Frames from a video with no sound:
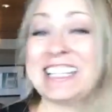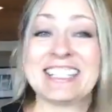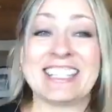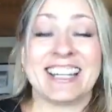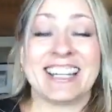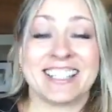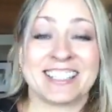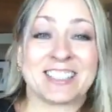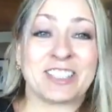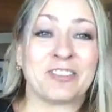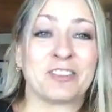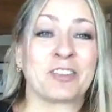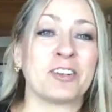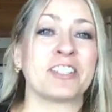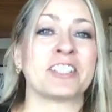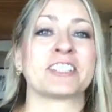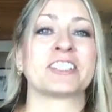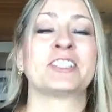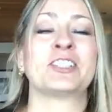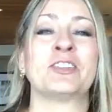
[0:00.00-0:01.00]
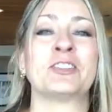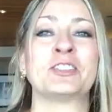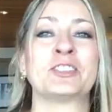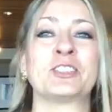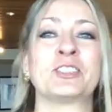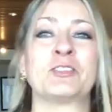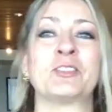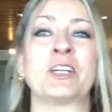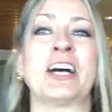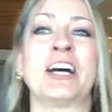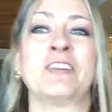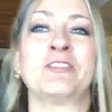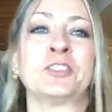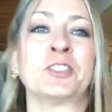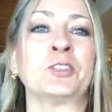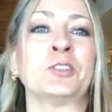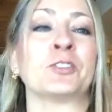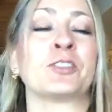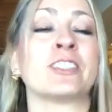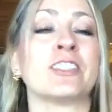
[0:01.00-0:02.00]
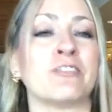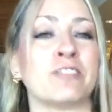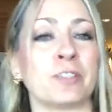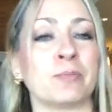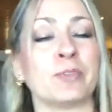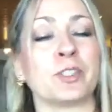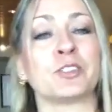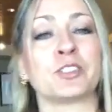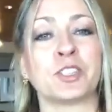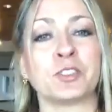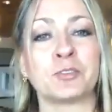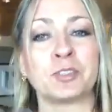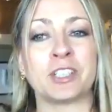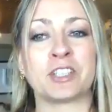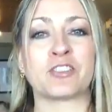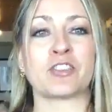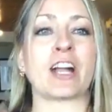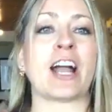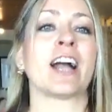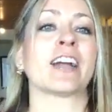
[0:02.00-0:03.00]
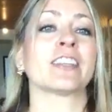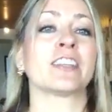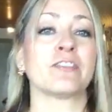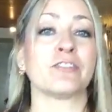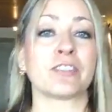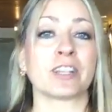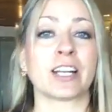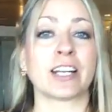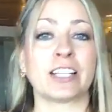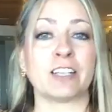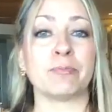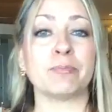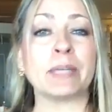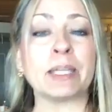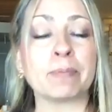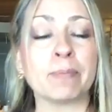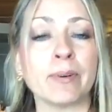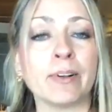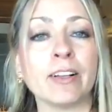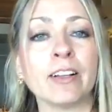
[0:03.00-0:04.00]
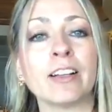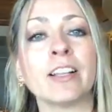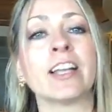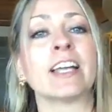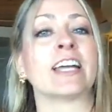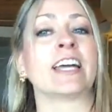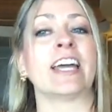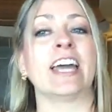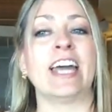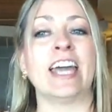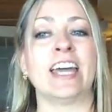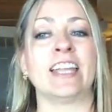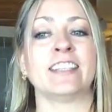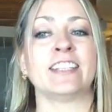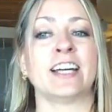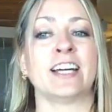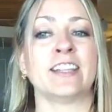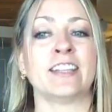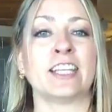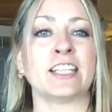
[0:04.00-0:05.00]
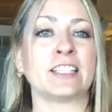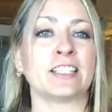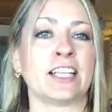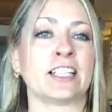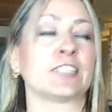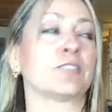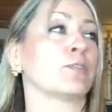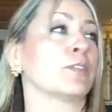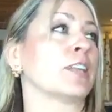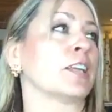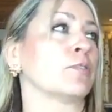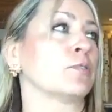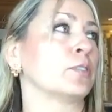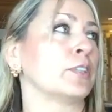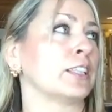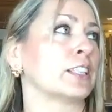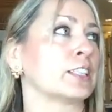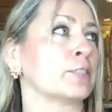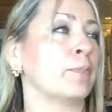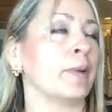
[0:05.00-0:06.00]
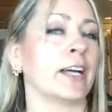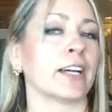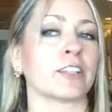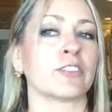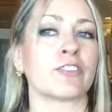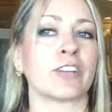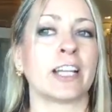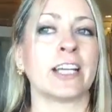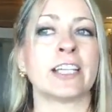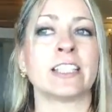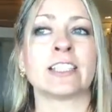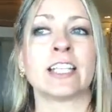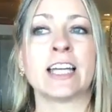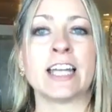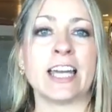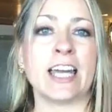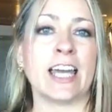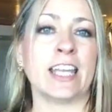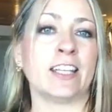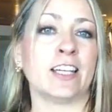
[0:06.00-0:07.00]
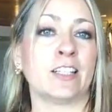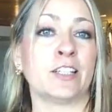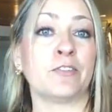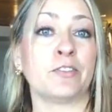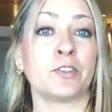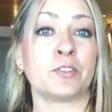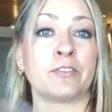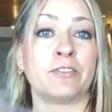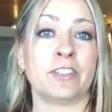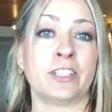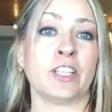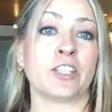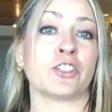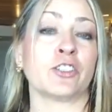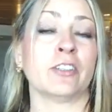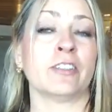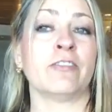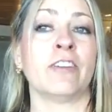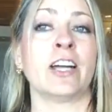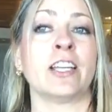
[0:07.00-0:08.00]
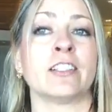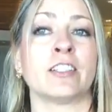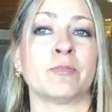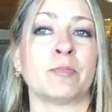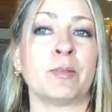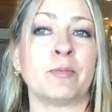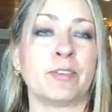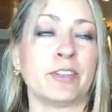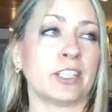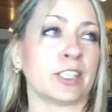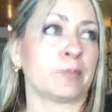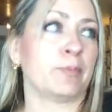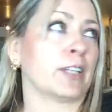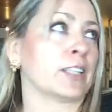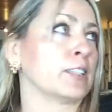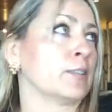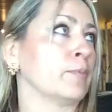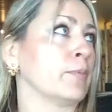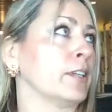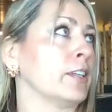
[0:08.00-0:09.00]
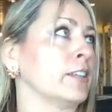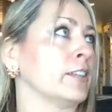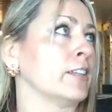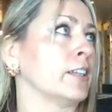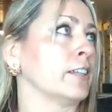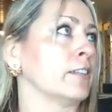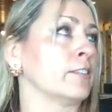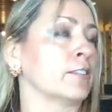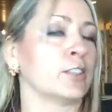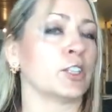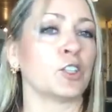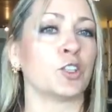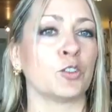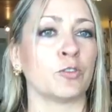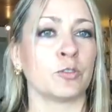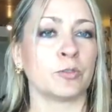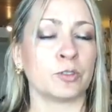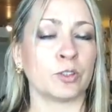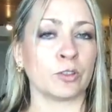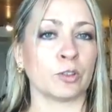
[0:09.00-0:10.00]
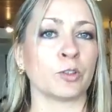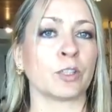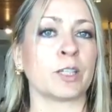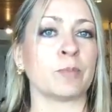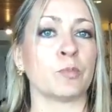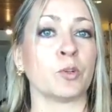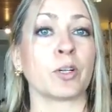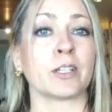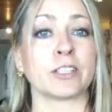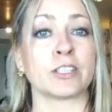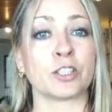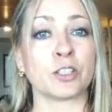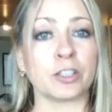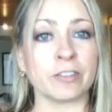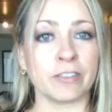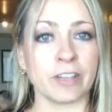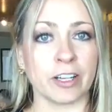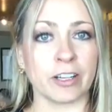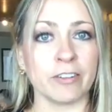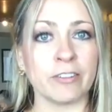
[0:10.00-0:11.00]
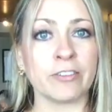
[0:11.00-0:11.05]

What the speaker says: Yes, of course. So you have to look different because you would attract different kind of people, and that's what they would expect, right? And then if you're a financial advisor, maybe they expect somebody in the, you know, looking more conservative,